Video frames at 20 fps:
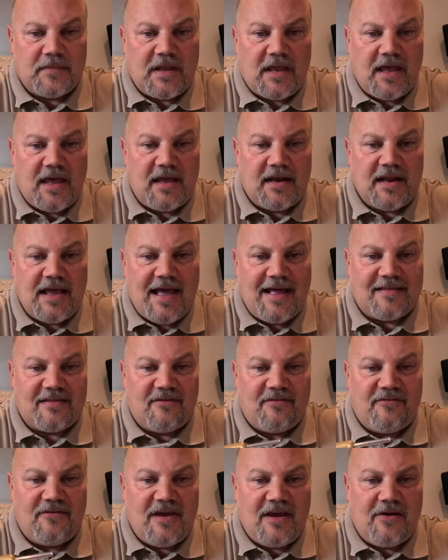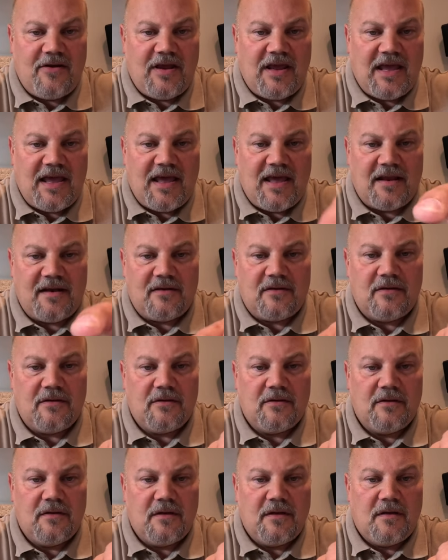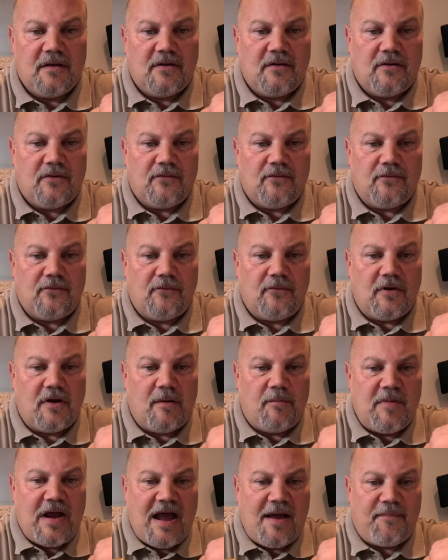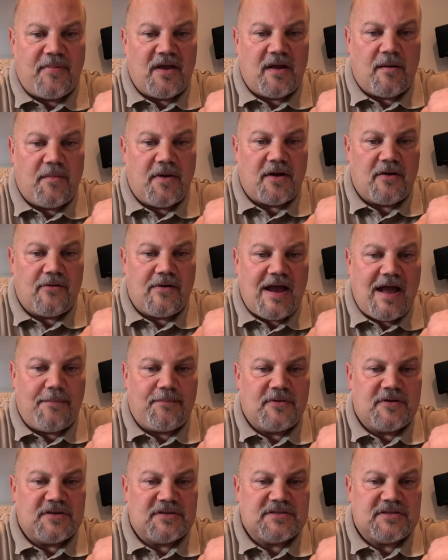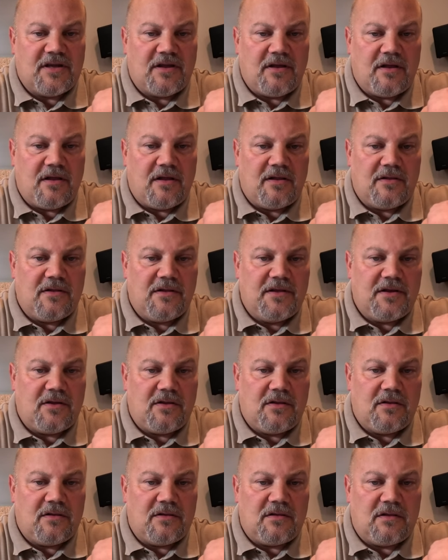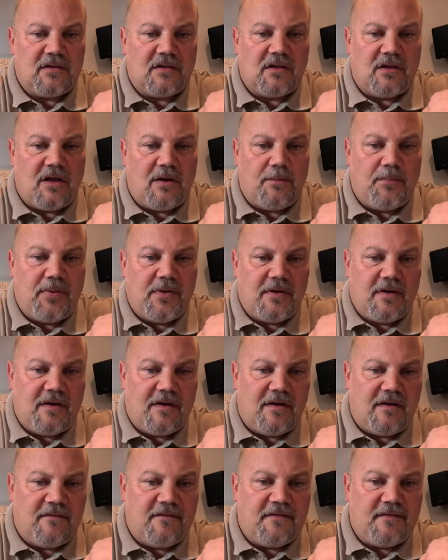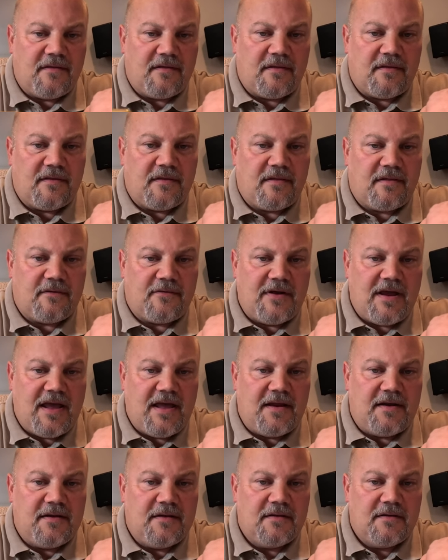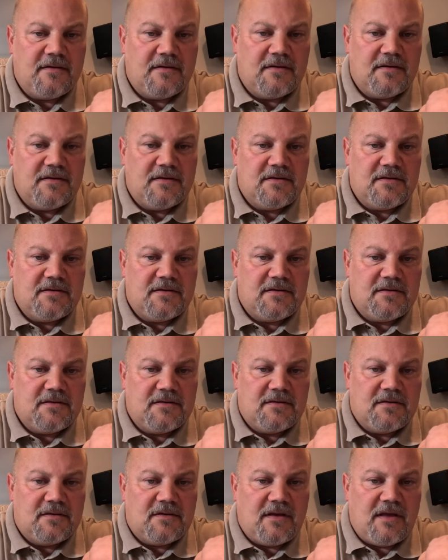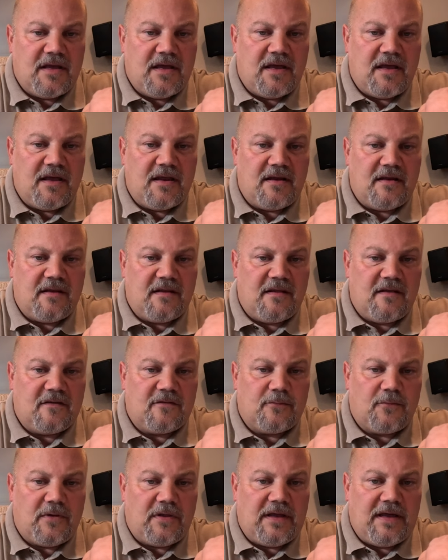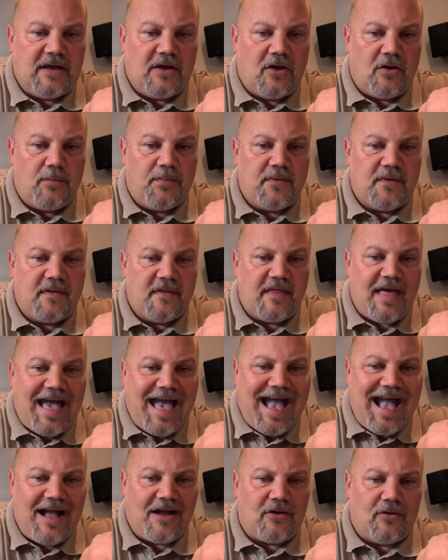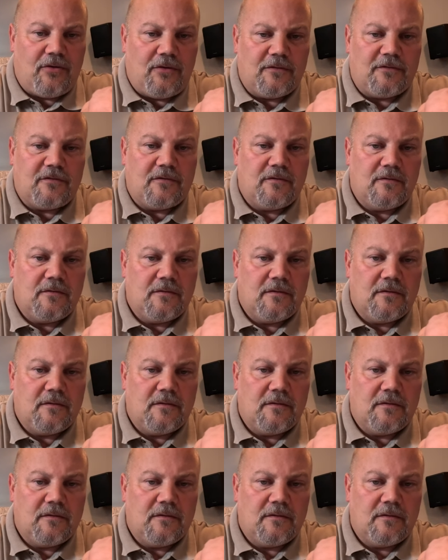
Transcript: And at the very end, where I'm wrapping, I'm going to wrap just a, a little lump of thread and this will help the hackles